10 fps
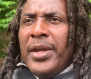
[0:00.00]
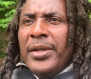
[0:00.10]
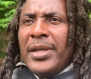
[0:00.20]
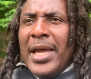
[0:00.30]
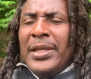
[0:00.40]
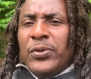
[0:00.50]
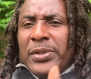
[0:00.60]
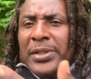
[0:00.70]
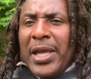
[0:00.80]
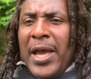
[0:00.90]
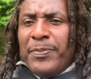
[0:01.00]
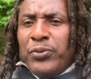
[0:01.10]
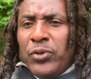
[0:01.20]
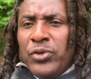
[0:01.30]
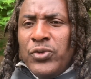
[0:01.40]
that they could start
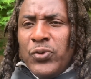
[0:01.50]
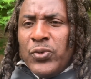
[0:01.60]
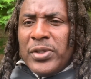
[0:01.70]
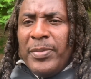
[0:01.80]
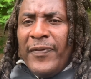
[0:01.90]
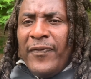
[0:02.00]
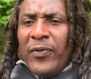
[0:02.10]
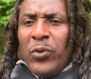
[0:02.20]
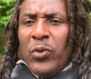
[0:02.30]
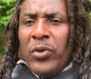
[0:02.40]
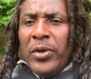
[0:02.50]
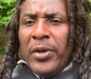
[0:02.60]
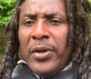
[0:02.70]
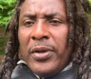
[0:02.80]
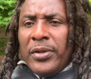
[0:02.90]
produce before
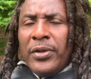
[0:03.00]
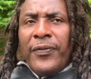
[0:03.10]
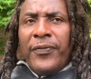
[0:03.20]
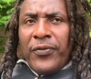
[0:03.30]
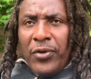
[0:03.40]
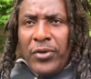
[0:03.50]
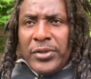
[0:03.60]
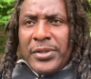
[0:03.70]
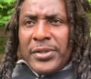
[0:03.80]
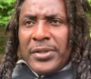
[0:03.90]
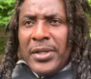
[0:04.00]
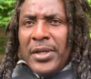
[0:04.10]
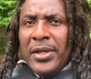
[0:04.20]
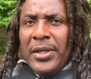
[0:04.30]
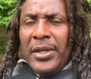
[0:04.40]
the frost
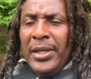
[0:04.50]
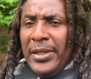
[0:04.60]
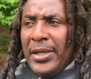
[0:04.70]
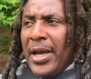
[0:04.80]
in